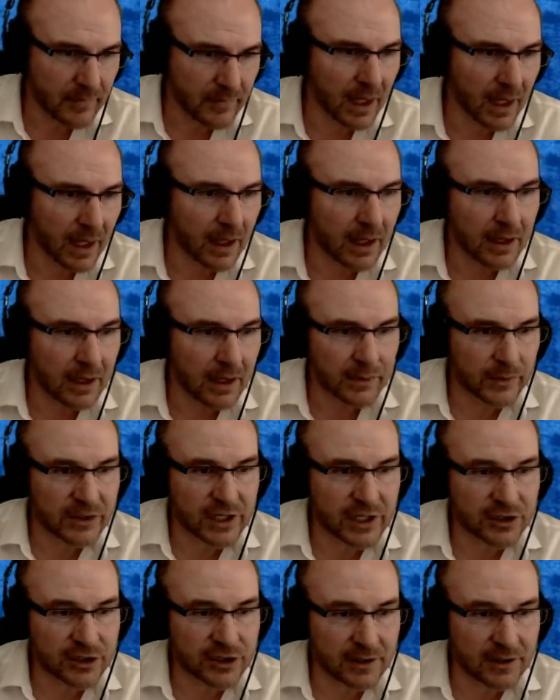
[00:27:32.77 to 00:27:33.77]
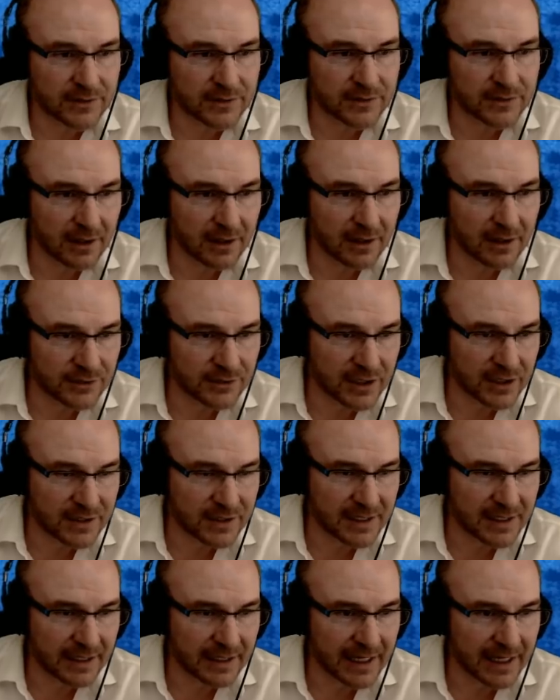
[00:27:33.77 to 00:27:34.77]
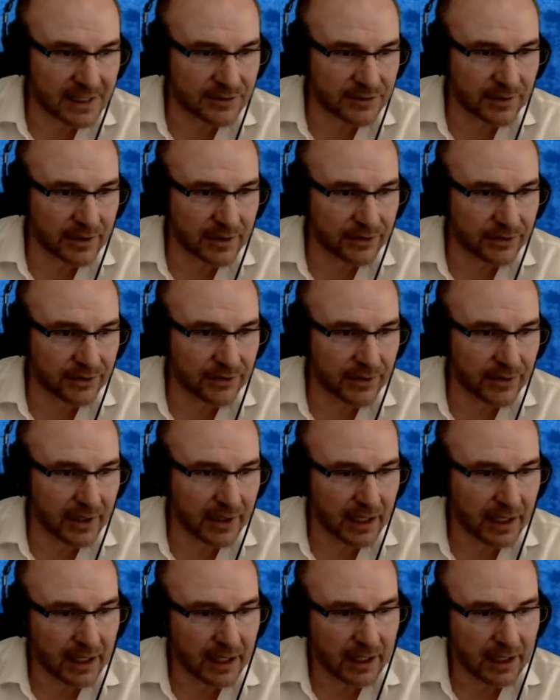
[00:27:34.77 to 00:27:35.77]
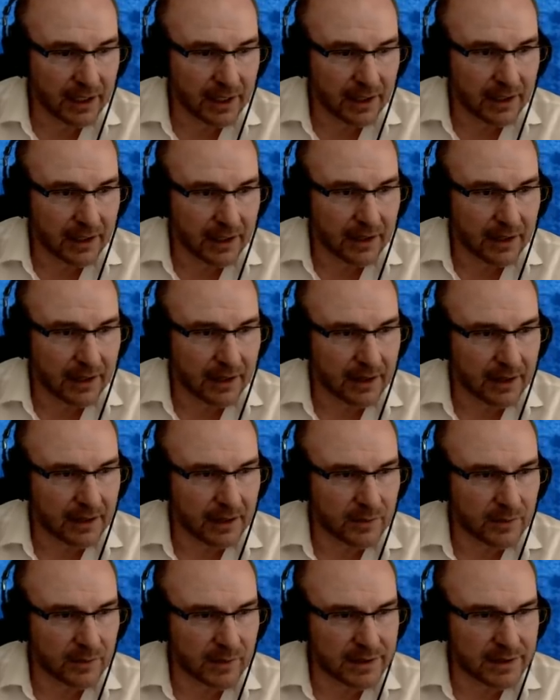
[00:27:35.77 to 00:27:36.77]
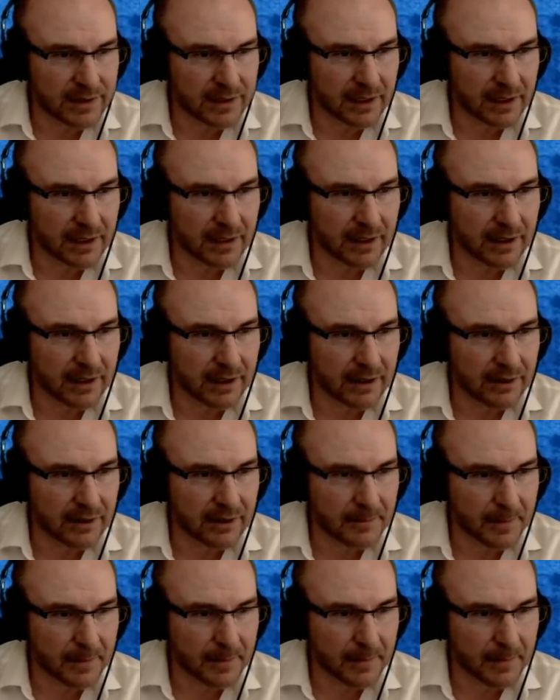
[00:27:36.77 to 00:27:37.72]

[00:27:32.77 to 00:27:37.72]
The rejection of Jesus at Nazareth, uh, what do I say there?